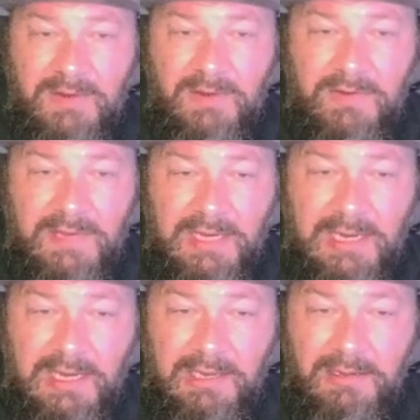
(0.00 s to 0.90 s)
that
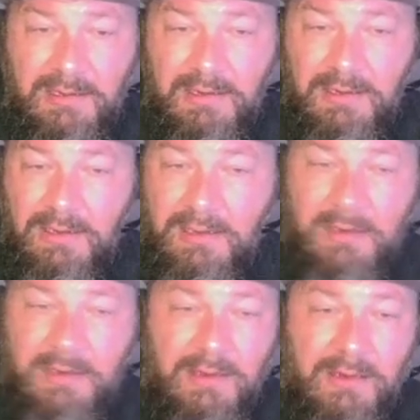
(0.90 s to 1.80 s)
can
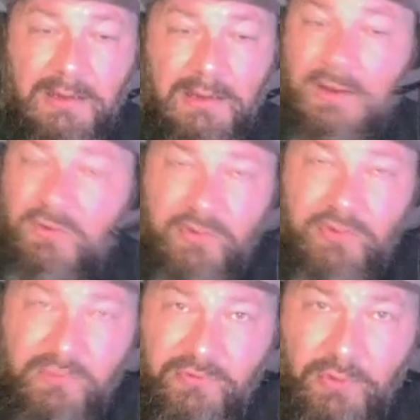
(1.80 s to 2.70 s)
go do
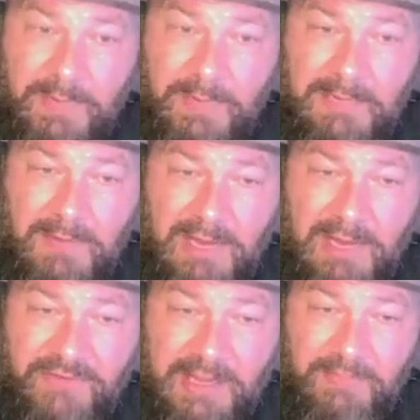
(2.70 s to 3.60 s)
storm in
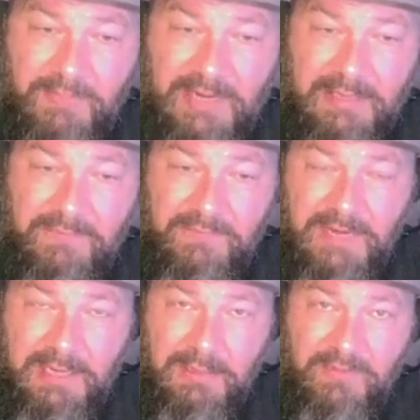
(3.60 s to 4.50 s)
hostile objective, take
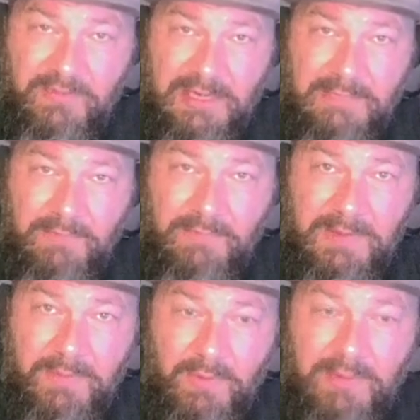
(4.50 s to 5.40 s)
an objective from the
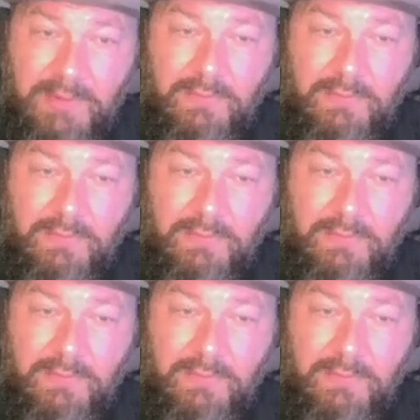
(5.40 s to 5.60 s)
opponent,